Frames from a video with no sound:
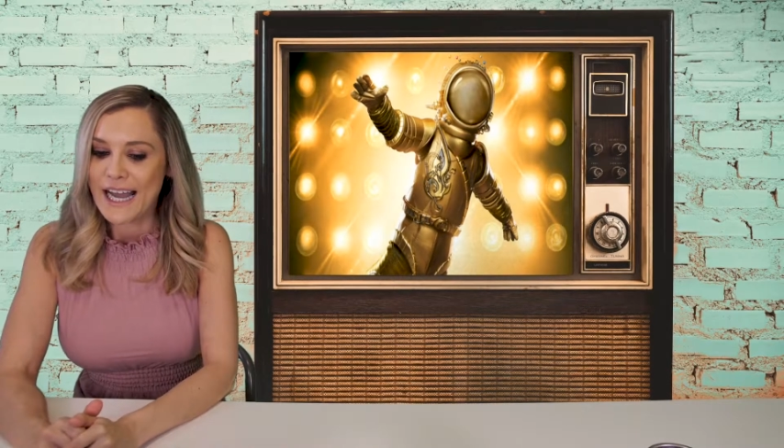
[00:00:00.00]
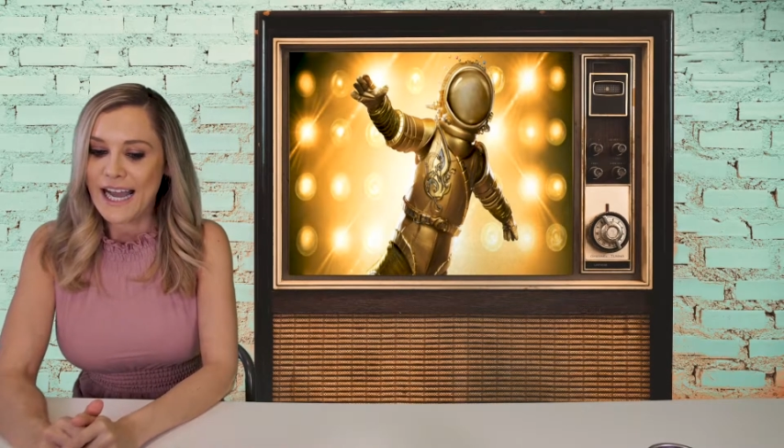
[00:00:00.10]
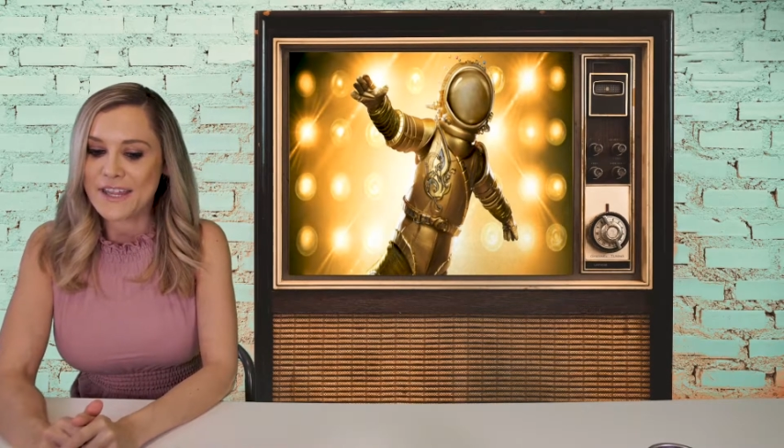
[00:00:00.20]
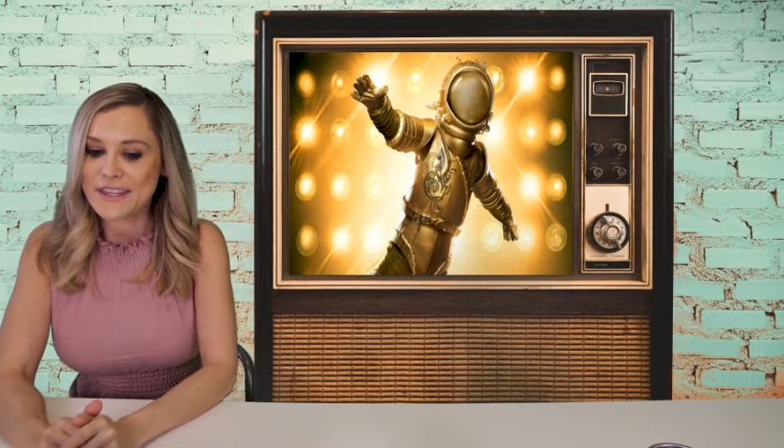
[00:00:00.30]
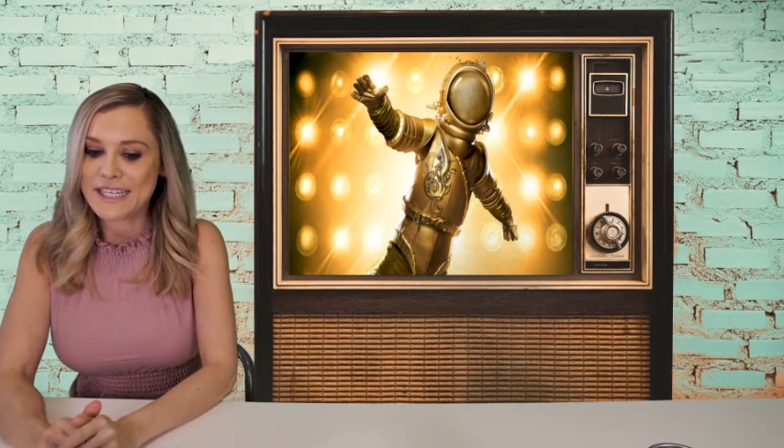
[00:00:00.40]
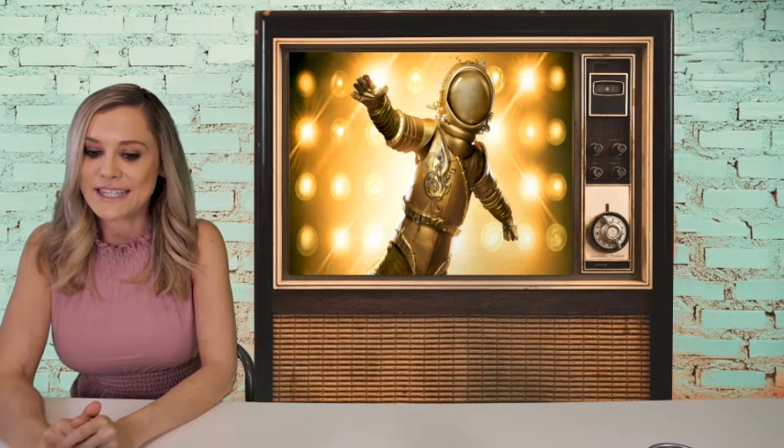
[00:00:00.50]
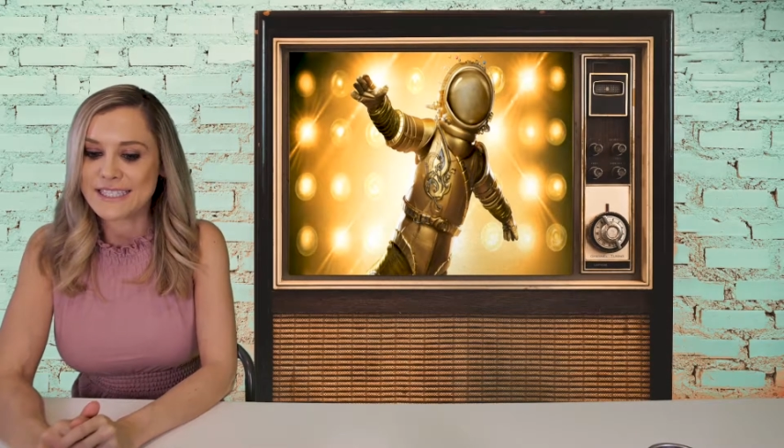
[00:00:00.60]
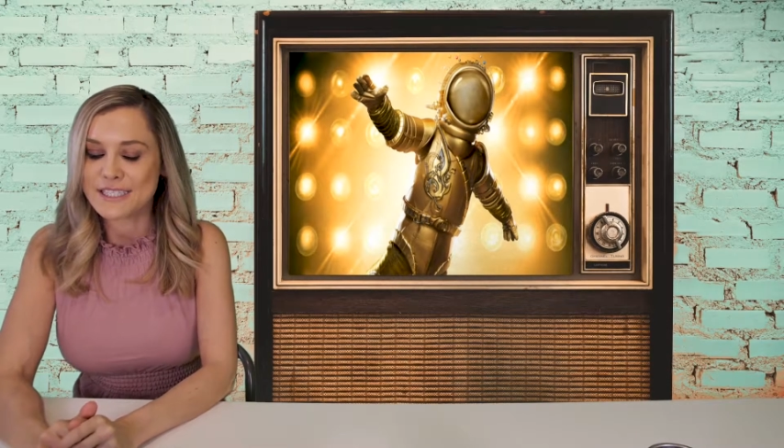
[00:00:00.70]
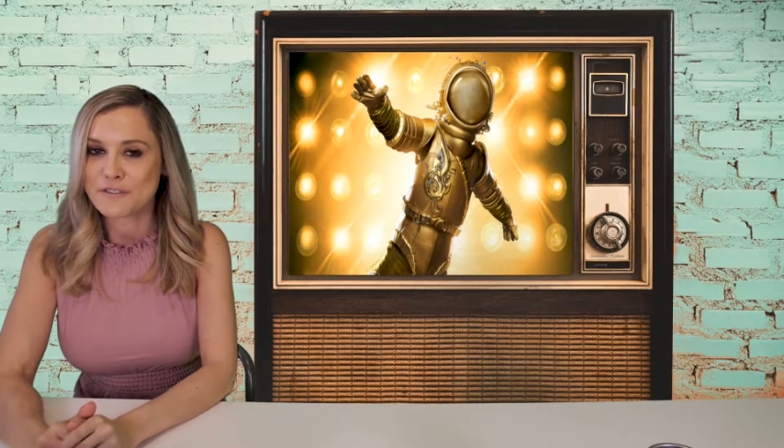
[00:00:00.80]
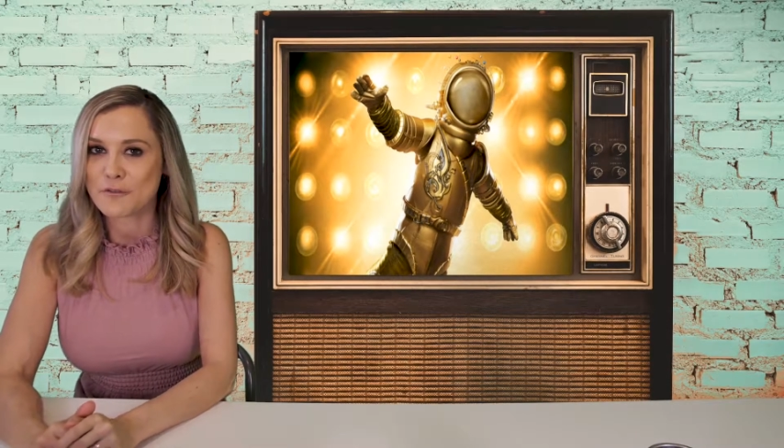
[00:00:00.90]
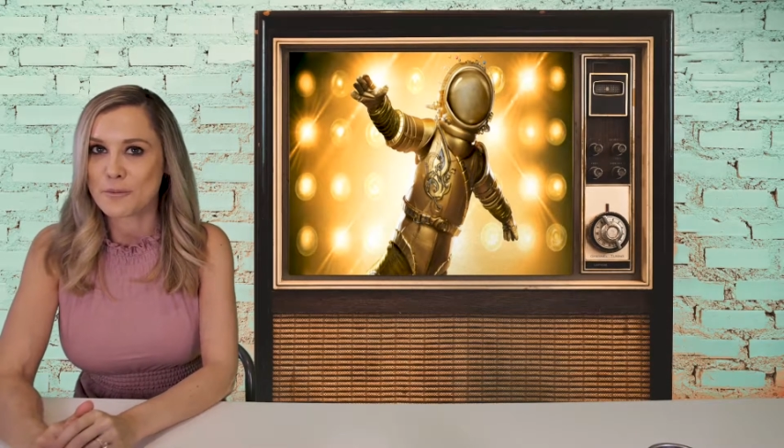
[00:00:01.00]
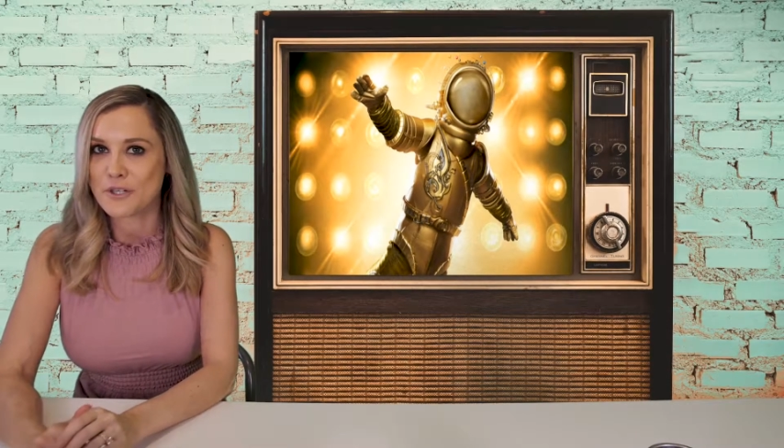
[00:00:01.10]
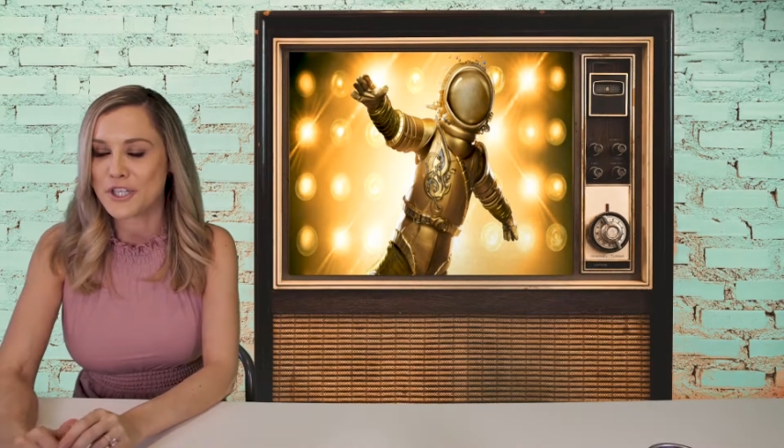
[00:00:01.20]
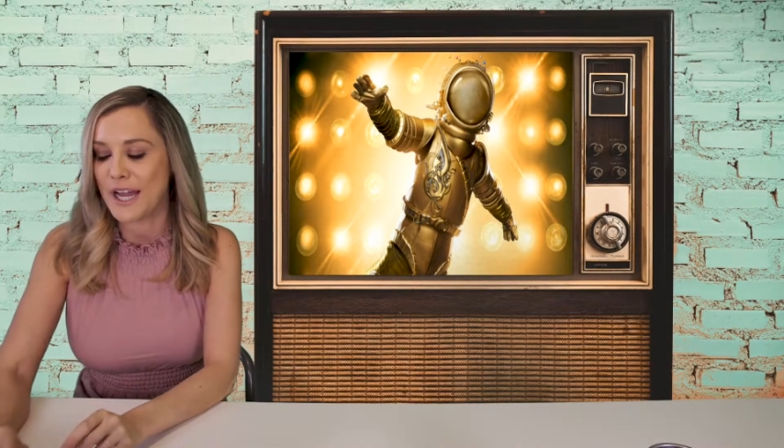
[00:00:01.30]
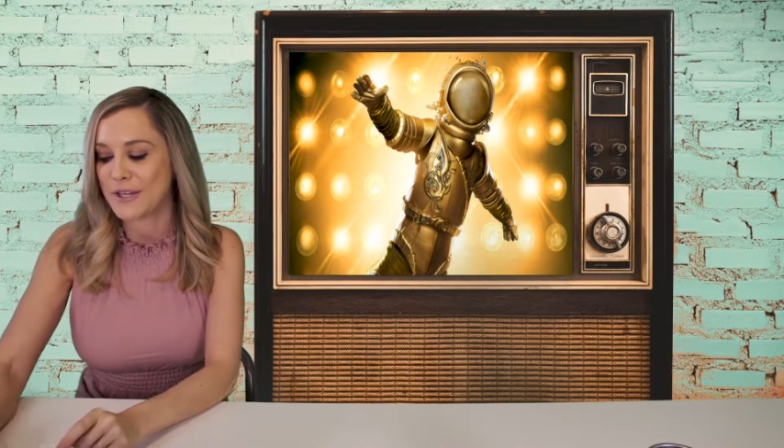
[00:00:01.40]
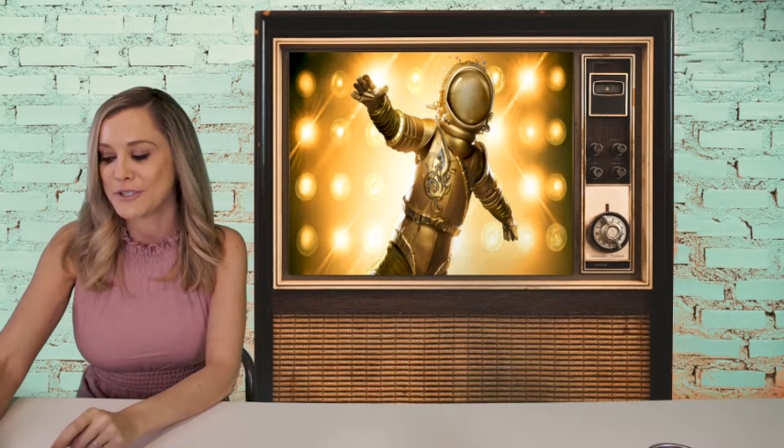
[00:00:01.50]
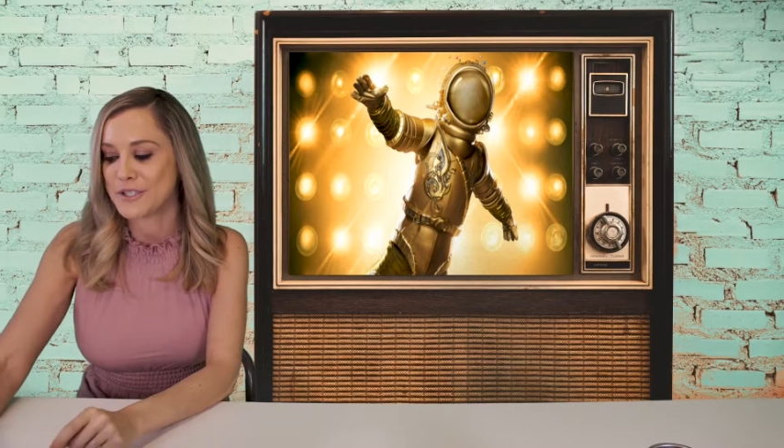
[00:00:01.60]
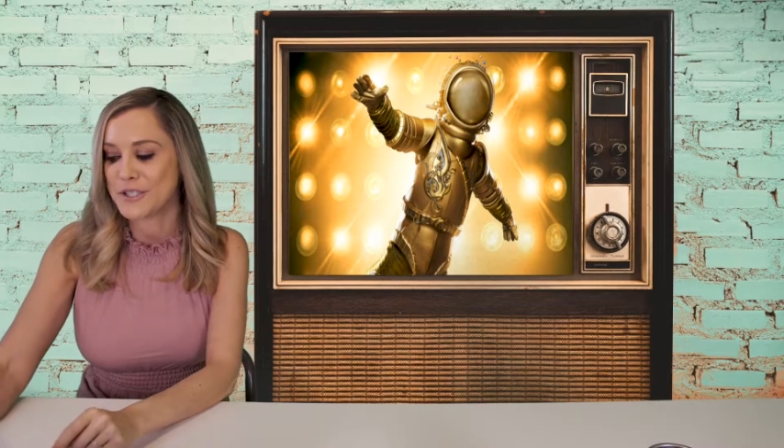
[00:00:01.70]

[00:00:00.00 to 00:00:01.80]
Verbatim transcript: I think this is former child